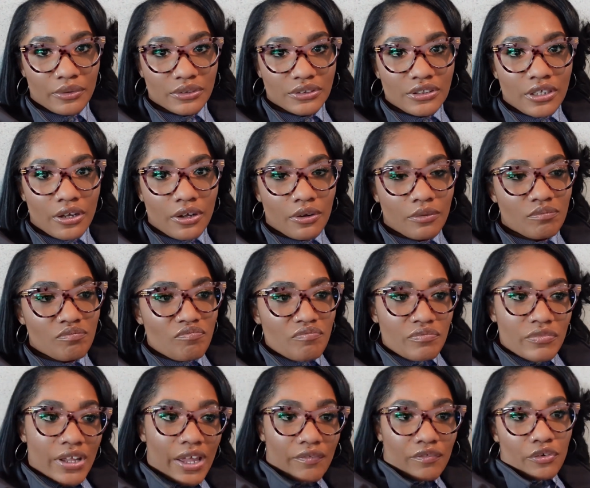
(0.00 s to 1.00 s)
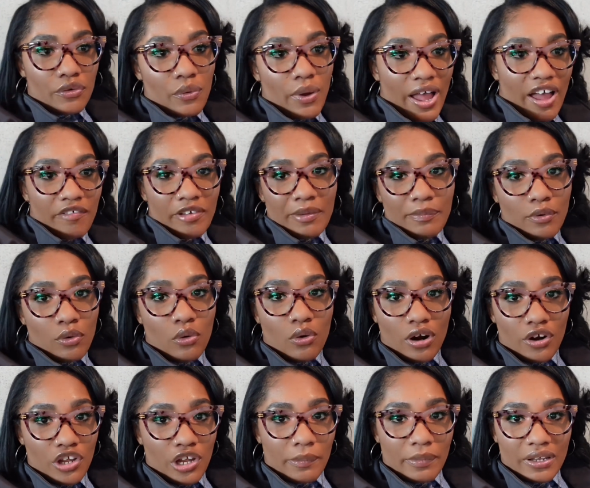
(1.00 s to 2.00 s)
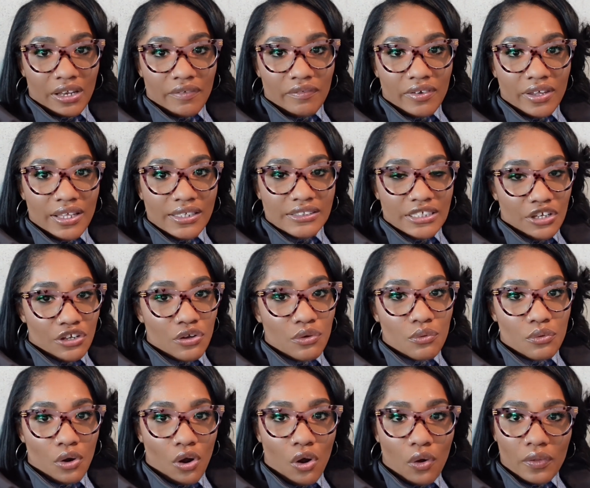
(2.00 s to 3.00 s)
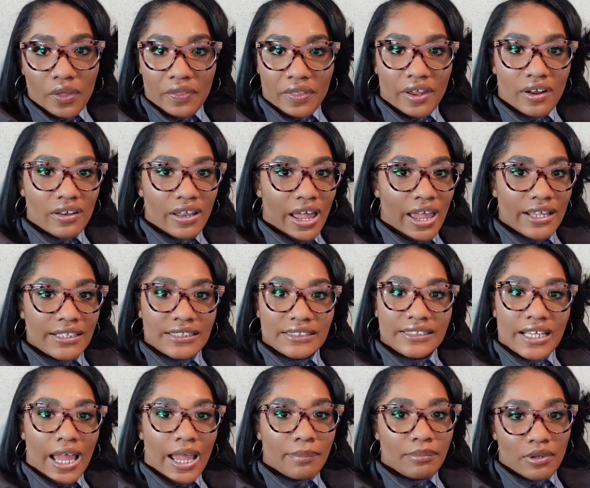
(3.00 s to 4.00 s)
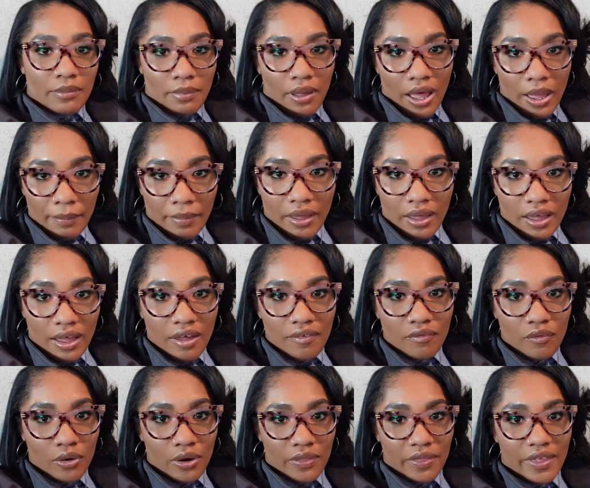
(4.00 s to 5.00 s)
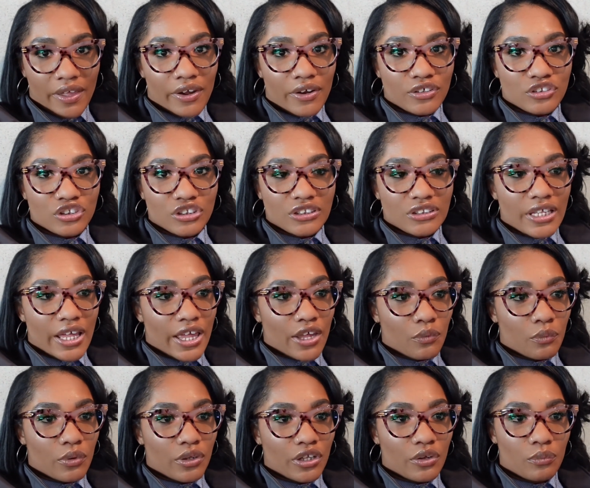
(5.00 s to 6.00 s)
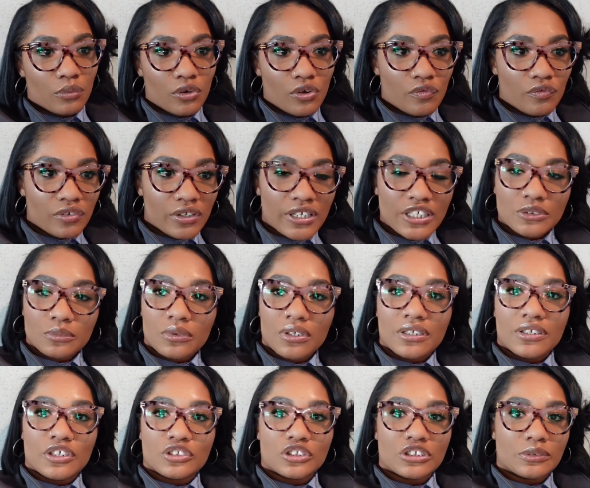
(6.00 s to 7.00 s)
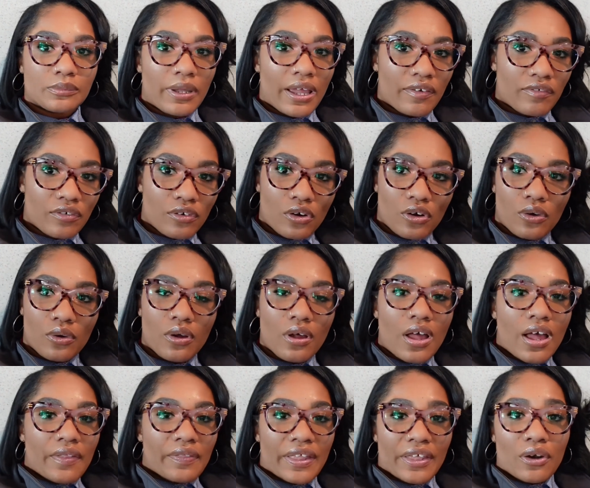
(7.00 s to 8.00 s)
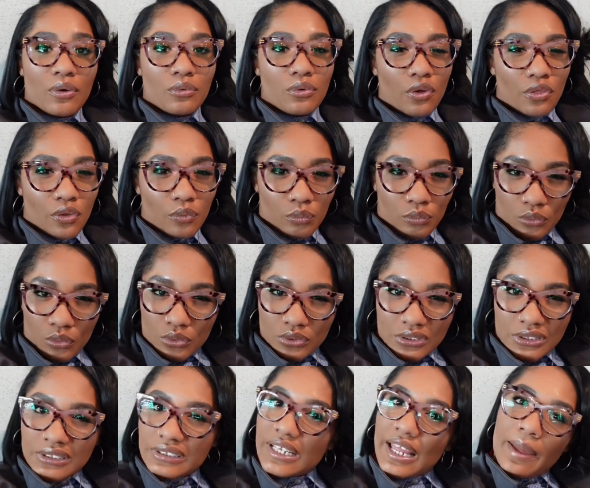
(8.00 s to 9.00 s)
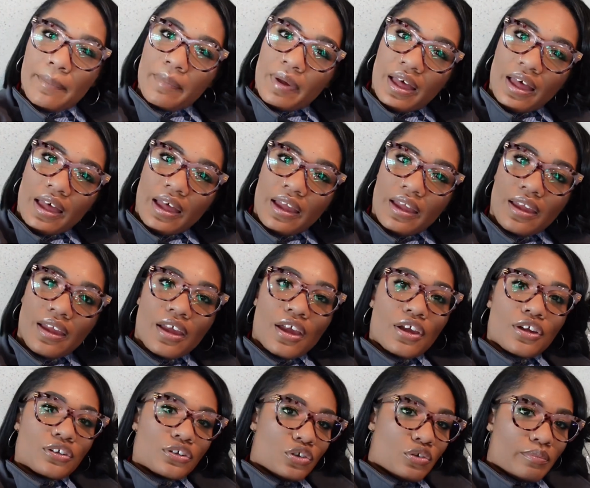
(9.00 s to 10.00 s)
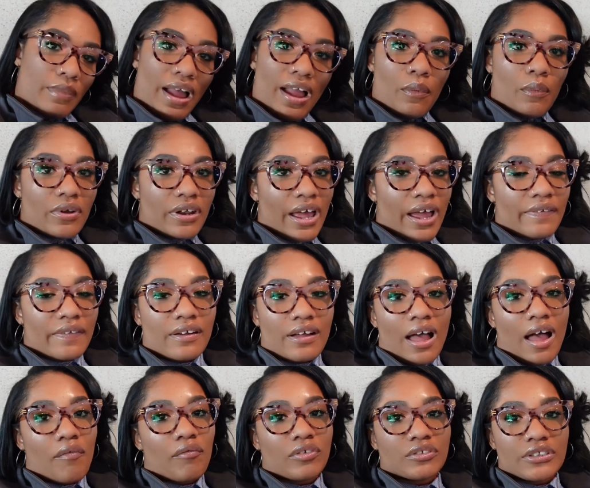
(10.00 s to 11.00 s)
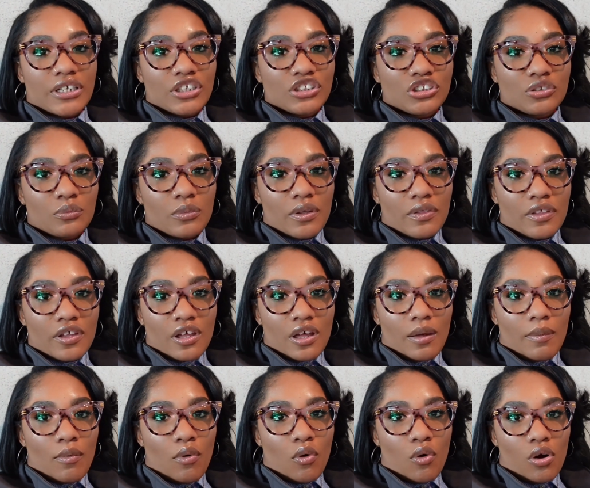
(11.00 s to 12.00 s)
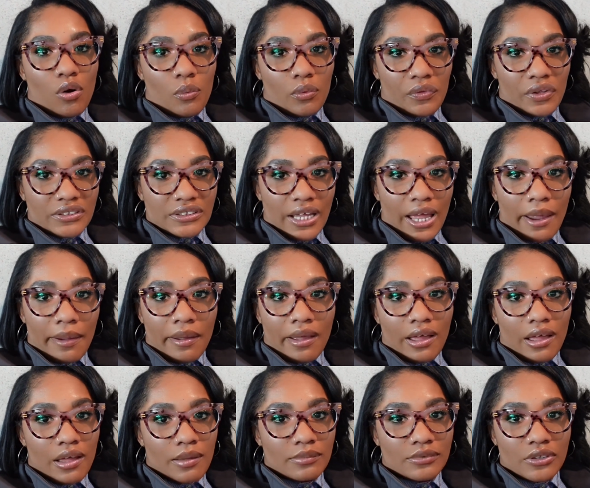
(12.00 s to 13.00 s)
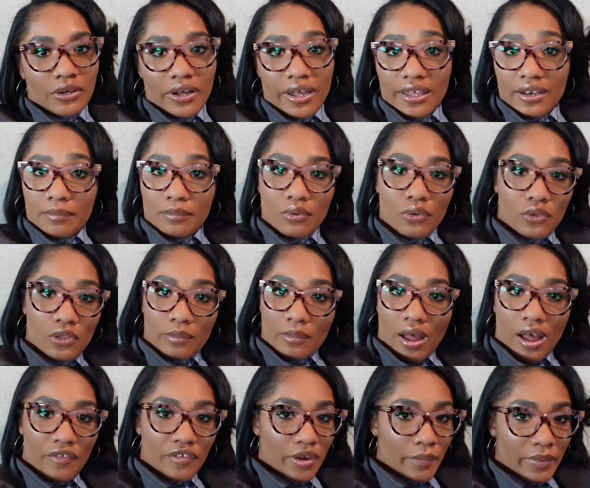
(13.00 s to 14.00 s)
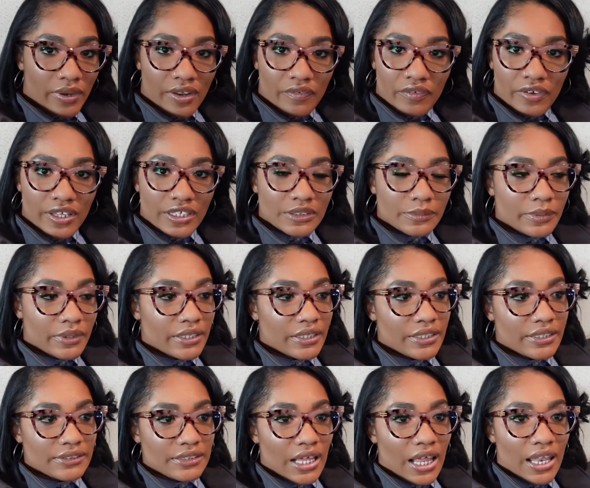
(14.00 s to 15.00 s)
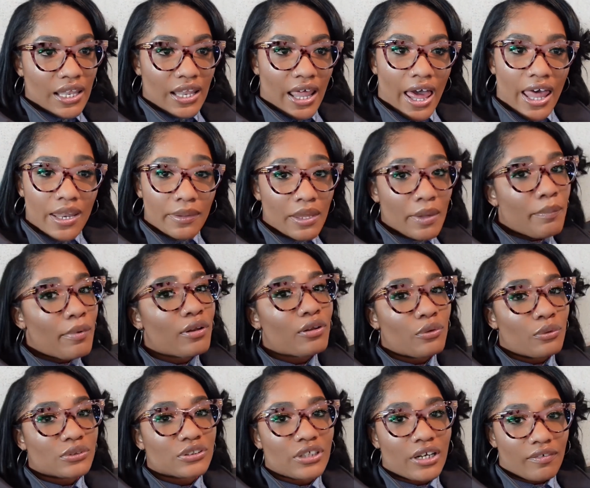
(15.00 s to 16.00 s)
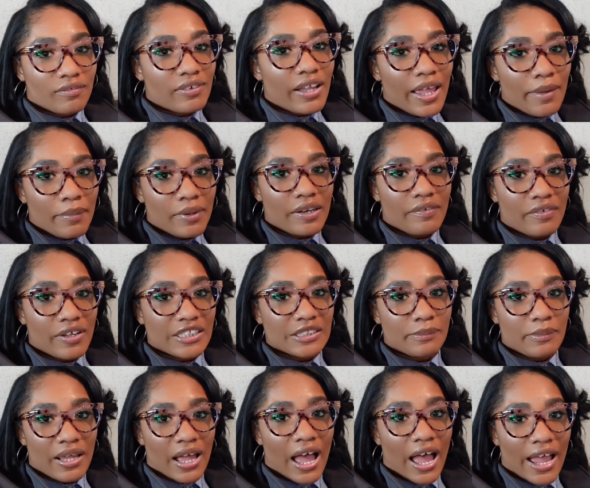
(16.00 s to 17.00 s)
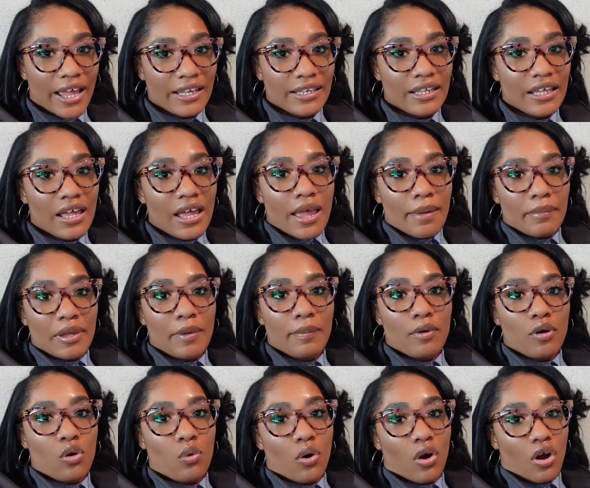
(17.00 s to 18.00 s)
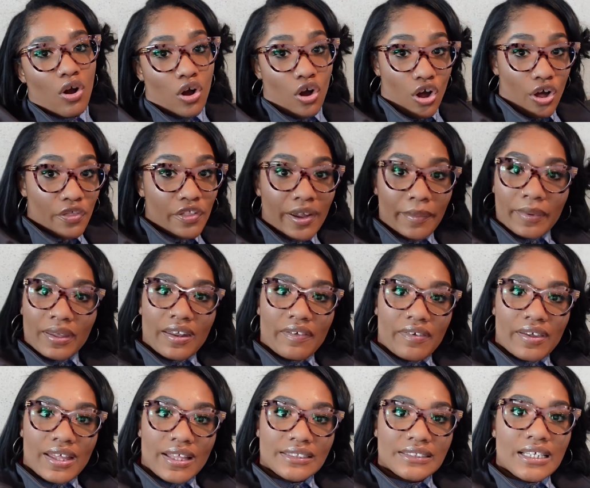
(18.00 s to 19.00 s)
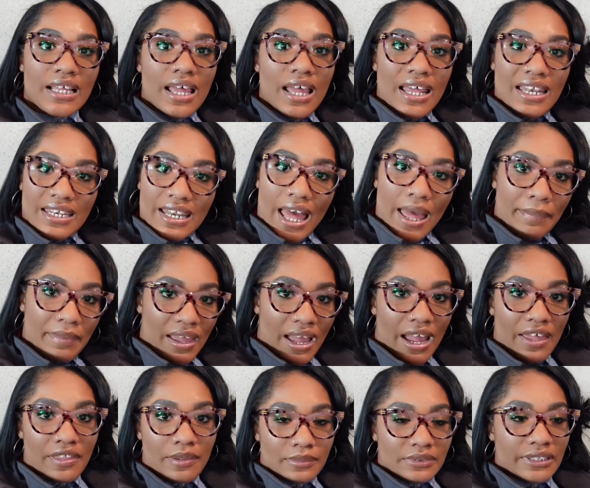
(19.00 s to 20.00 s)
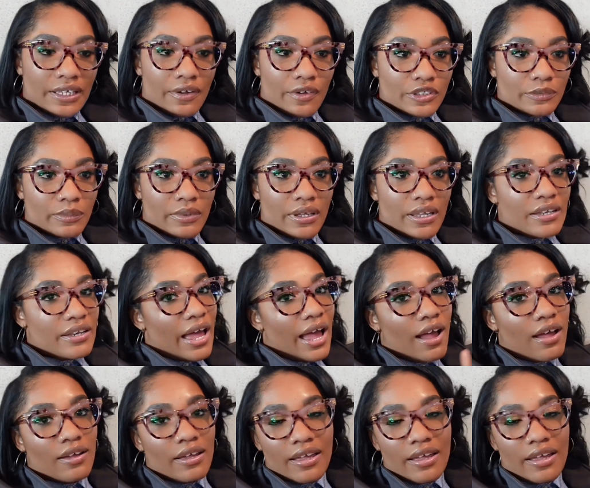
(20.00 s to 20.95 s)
So if you have people who are on your benefits and you know that they're like the type to pop off, or they're just like really ruthless, really disrespectful, they don't know the rules of standby, you might want to have that conversation with them, or when the time comes, go ahead and pull them off your benefits, because a lot of people lose their flight benefits behind people who are on their benefits, not behind themselves. But not